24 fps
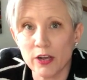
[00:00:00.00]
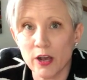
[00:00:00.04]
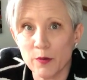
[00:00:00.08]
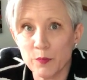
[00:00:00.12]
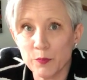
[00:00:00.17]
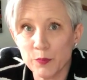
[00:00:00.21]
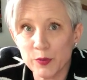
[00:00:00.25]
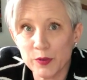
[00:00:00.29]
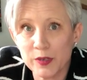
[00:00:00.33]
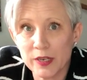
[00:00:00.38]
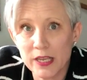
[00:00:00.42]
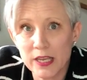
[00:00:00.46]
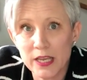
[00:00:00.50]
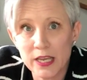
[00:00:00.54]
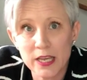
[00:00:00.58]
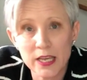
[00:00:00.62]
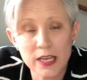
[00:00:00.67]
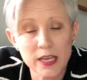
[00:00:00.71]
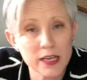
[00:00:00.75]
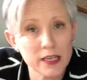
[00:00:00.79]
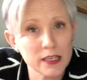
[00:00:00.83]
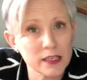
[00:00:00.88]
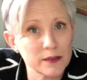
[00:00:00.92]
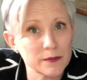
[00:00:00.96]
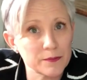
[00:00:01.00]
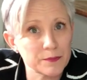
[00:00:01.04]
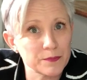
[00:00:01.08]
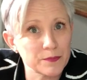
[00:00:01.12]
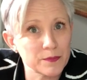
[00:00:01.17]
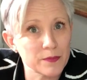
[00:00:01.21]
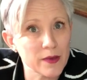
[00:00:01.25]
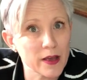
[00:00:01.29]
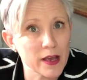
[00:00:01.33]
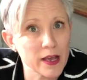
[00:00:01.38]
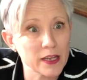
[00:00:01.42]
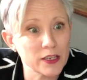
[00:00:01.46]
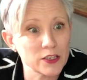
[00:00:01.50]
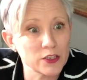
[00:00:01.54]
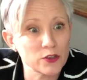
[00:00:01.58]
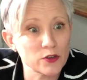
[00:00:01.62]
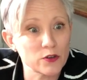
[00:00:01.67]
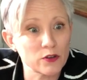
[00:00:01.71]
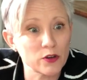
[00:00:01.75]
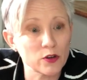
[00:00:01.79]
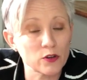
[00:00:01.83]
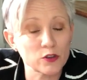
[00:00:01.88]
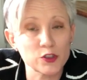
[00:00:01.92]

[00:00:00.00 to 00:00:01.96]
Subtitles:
company and you're an